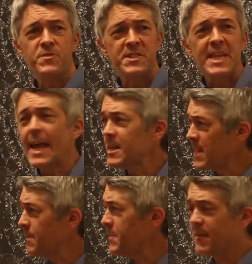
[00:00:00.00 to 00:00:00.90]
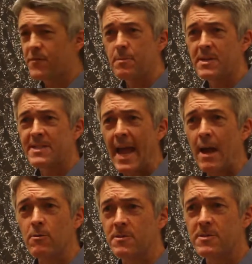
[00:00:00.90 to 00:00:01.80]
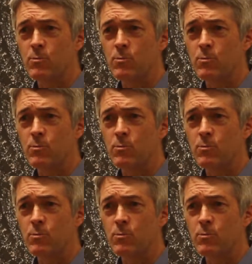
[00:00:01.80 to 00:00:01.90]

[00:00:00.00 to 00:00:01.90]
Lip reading: Take something from this house.